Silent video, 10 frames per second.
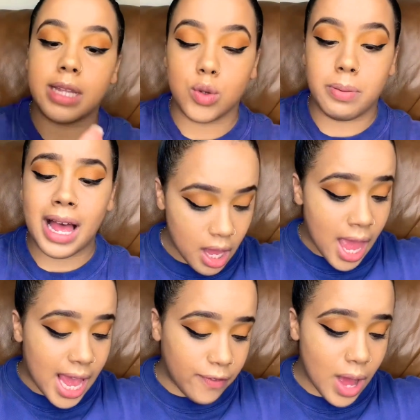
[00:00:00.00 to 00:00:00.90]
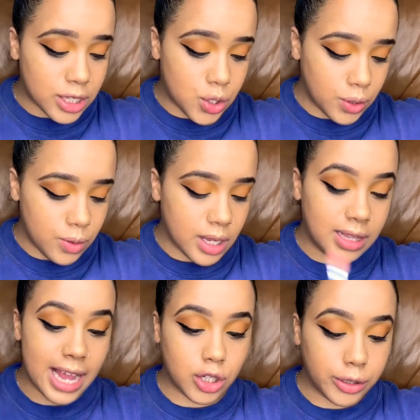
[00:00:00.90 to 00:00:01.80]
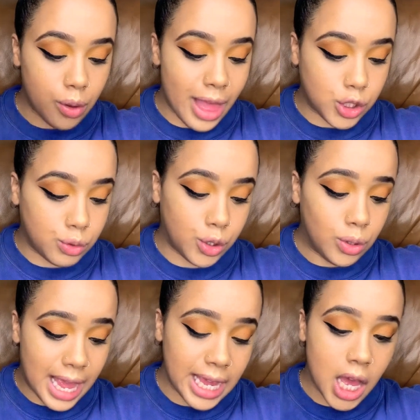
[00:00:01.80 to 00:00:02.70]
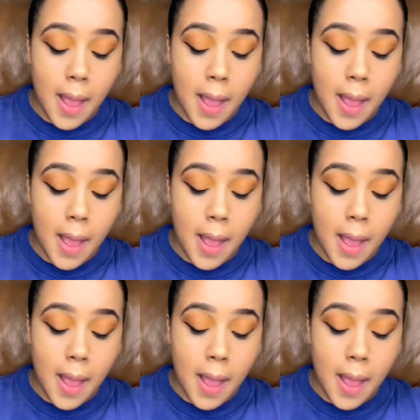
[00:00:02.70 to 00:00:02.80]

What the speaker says: to apply. If you guys do use a lash glue that you do like,